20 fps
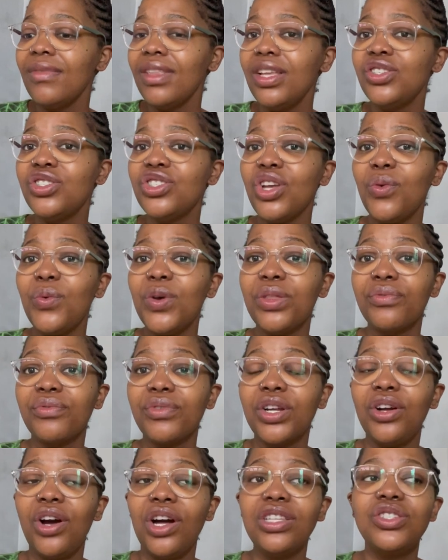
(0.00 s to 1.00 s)
So with
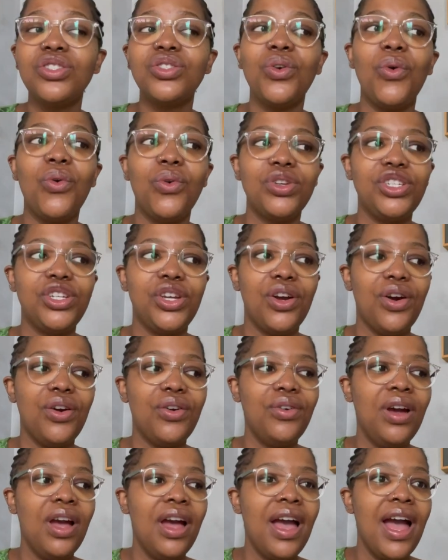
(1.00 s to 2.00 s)
regards to
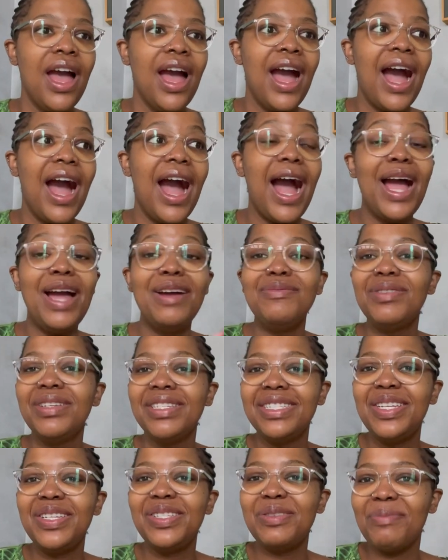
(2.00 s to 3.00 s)
audio, I'm
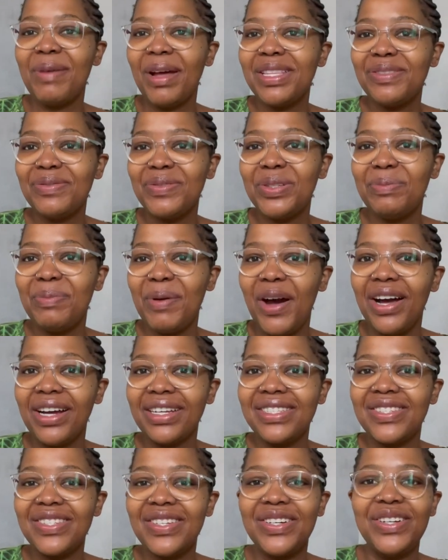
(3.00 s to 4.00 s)
listening to Mansfield Park
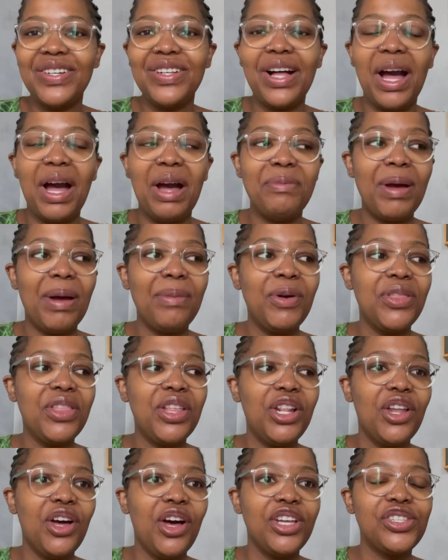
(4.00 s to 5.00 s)
still. I'm on the
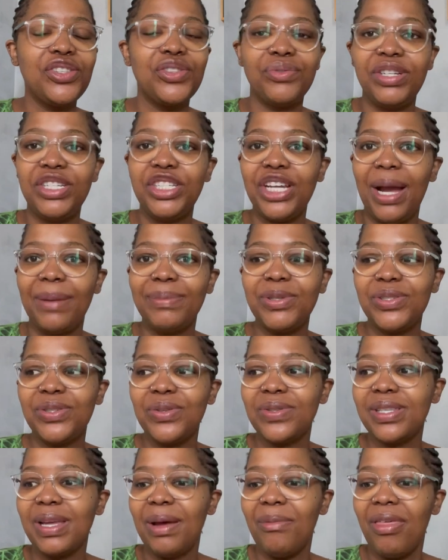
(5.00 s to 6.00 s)
last 3 chapters
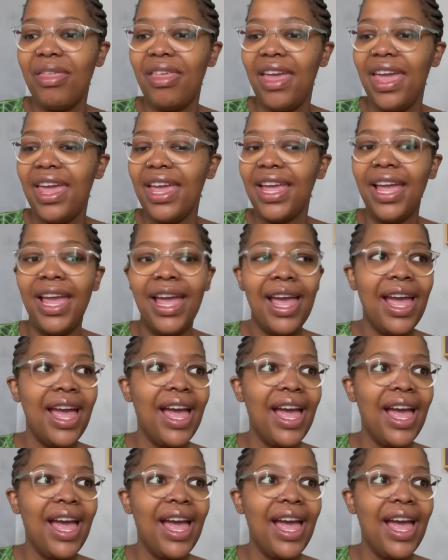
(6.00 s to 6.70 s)
or something.